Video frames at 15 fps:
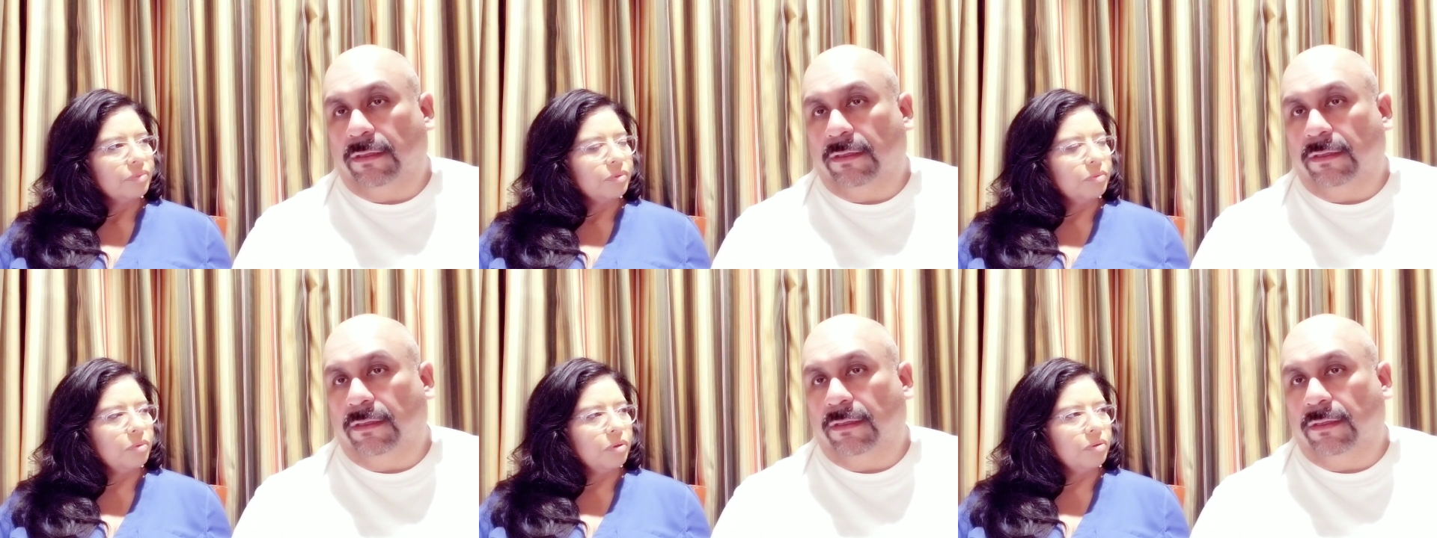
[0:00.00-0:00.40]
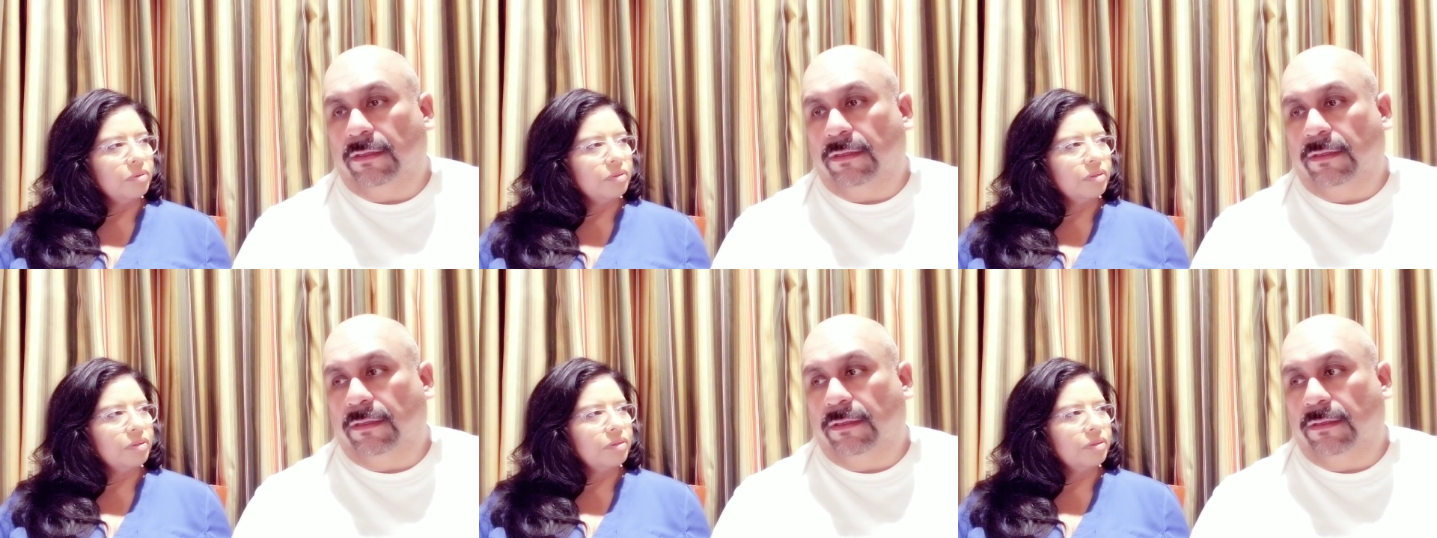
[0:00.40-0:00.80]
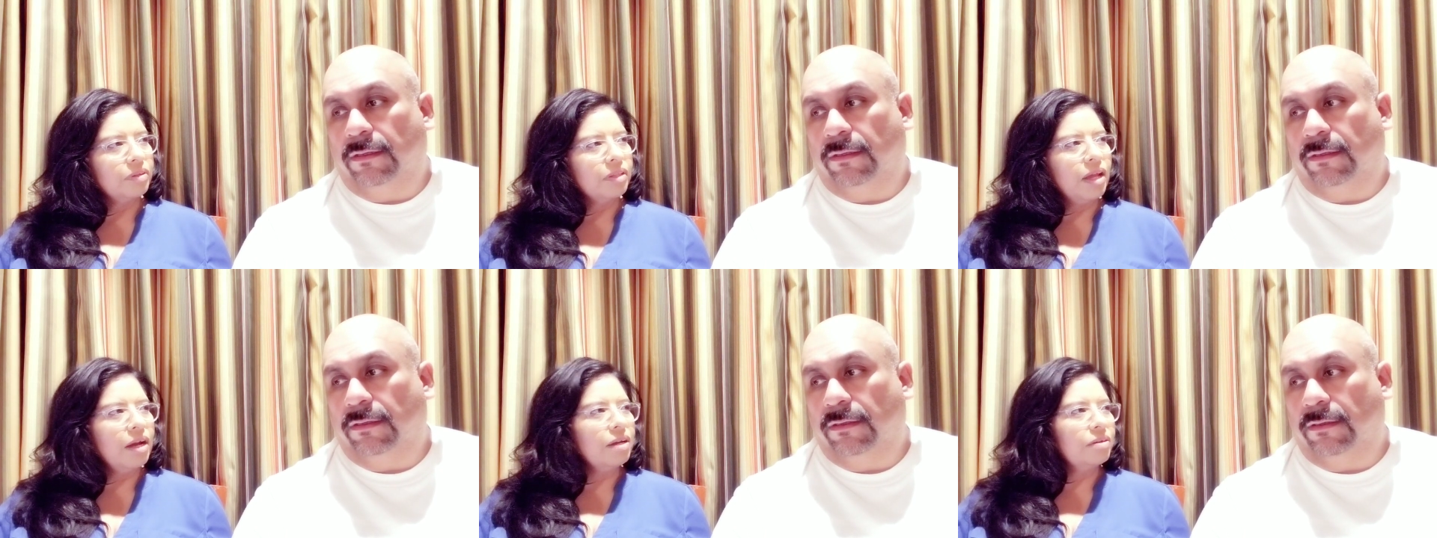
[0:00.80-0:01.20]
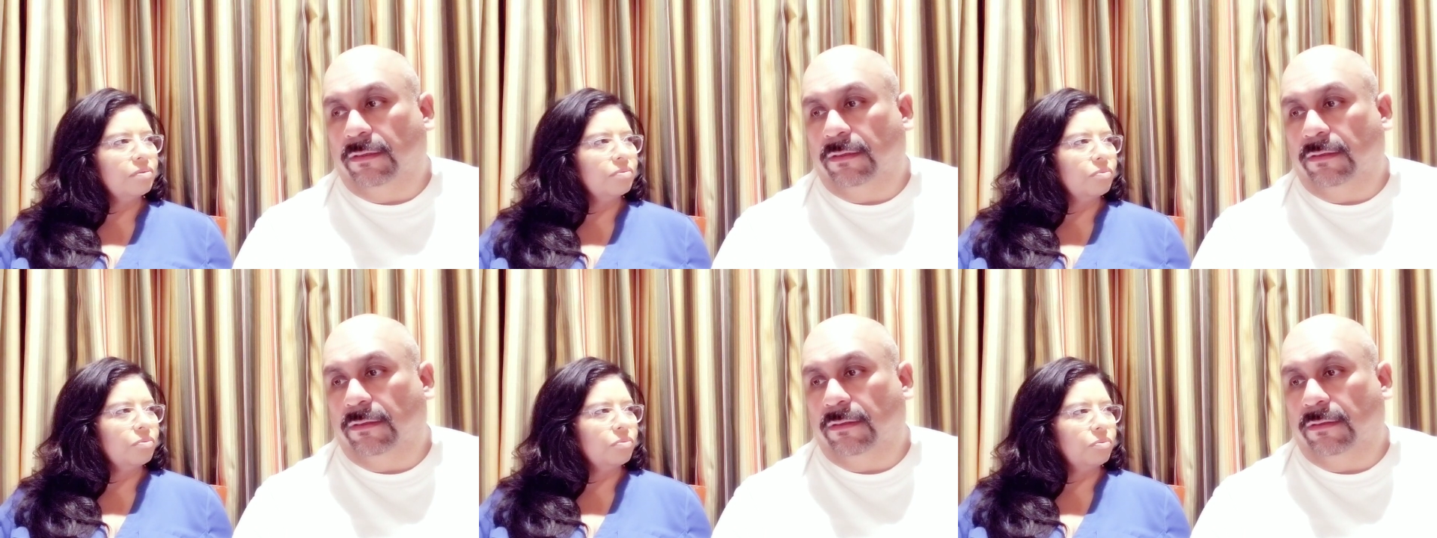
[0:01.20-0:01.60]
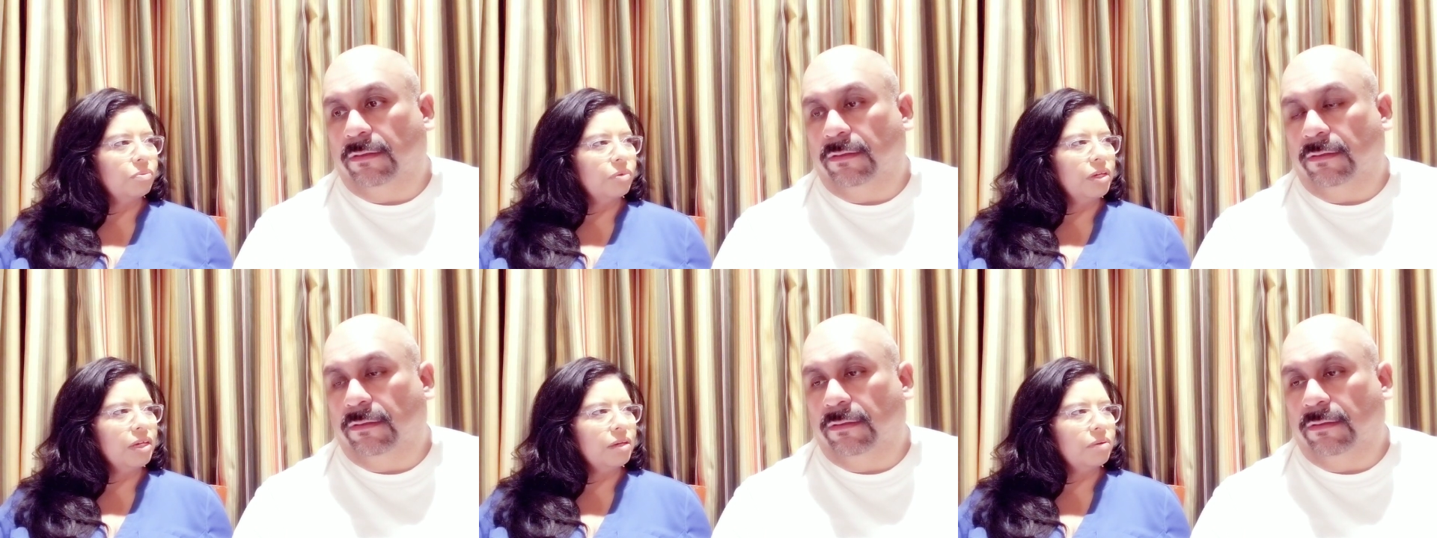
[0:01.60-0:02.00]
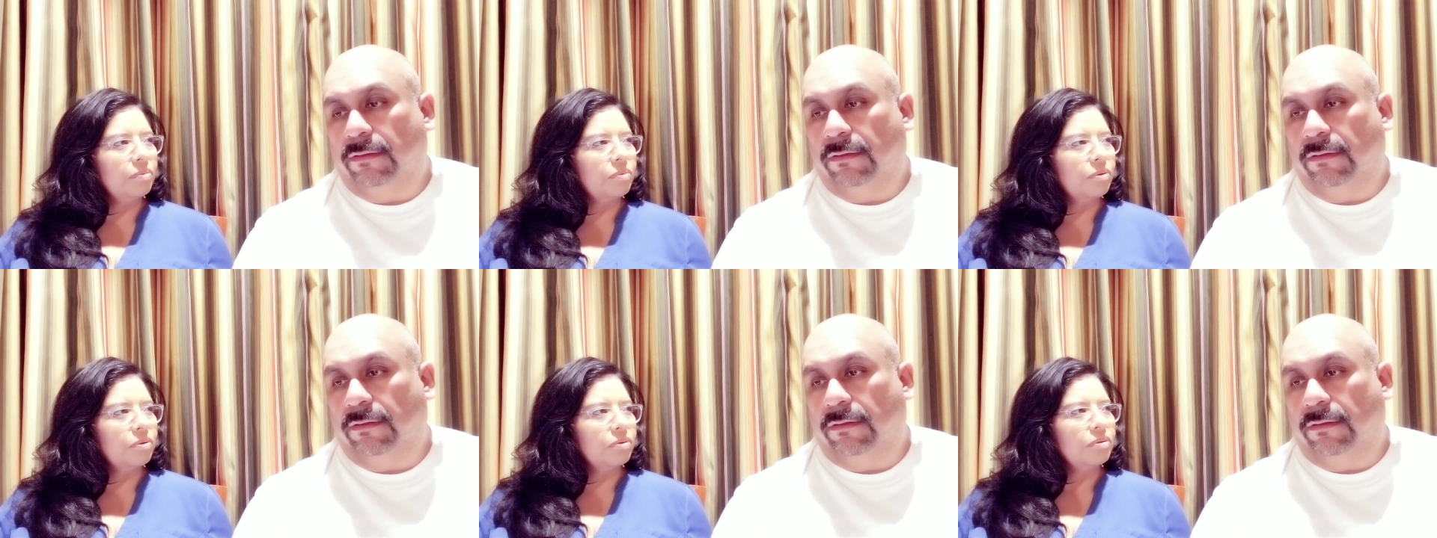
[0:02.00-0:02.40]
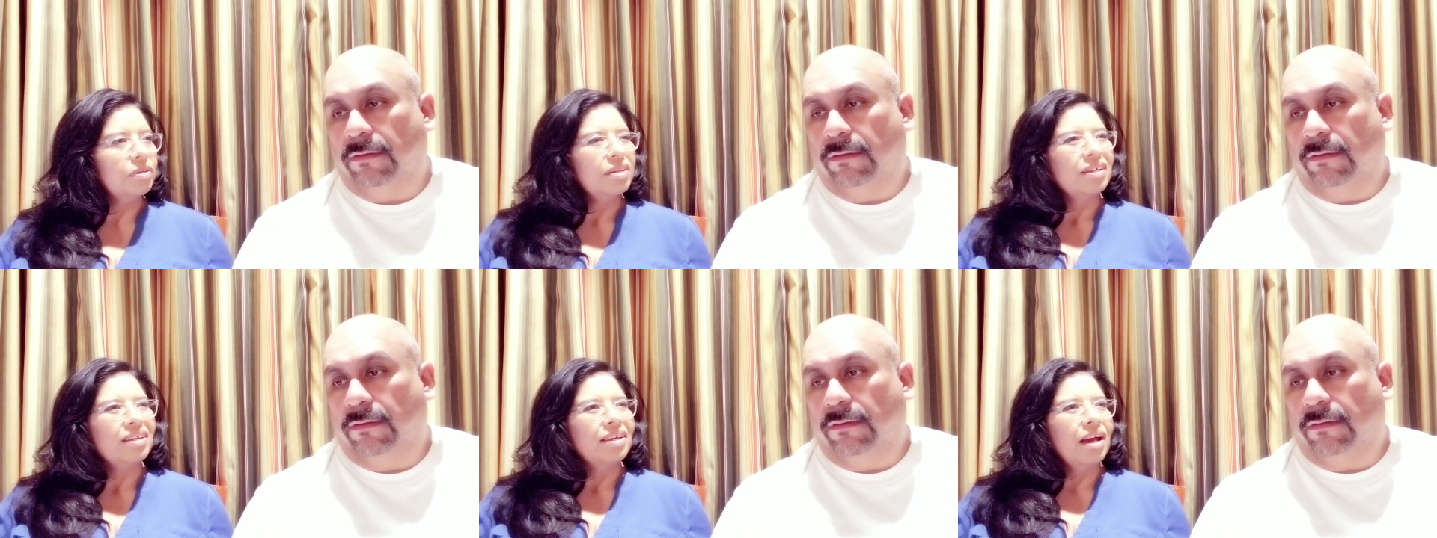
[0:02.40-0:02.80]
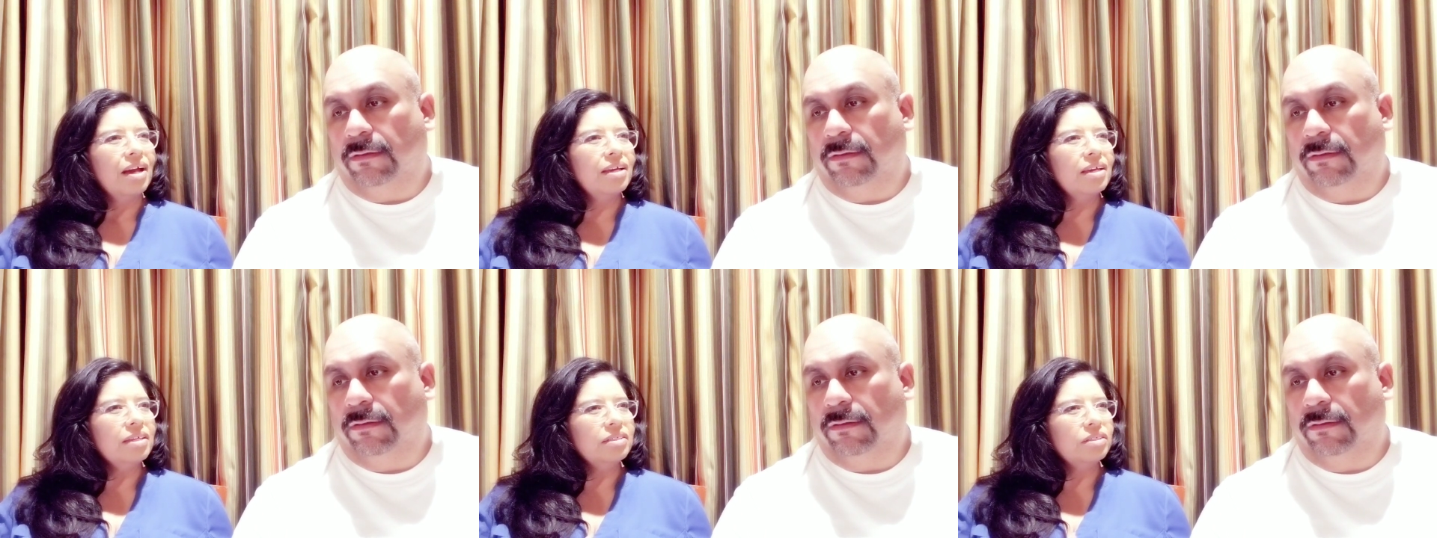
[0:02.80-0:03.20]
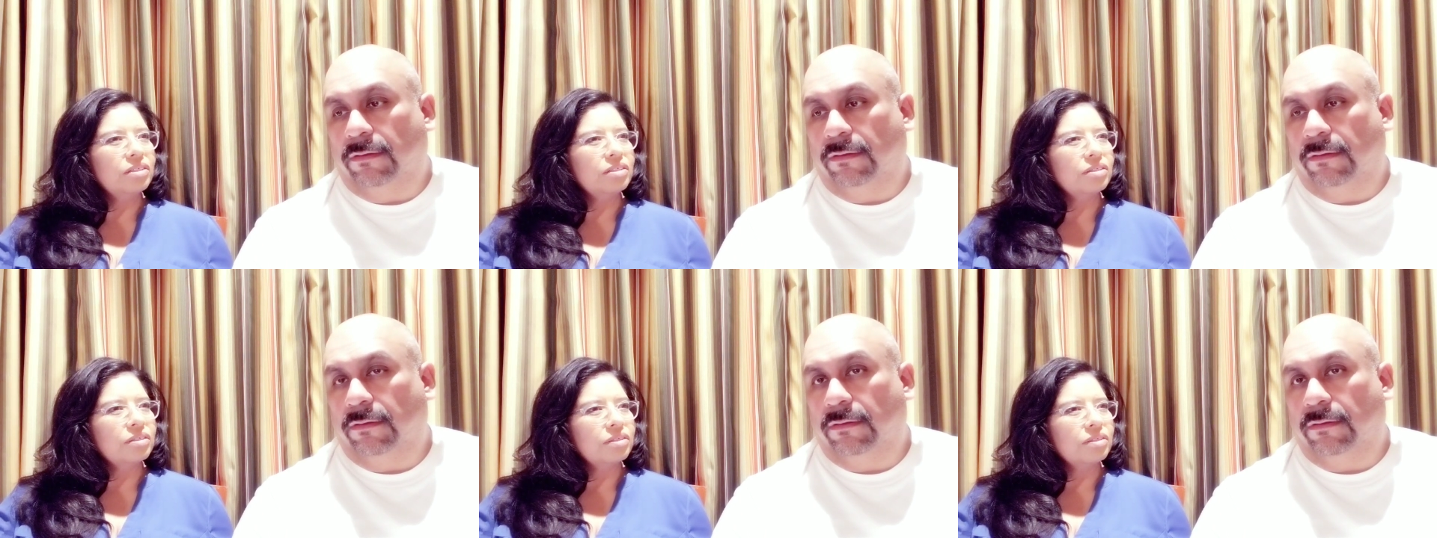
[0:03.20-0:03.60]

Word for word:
Speaker 1: well not we well i guess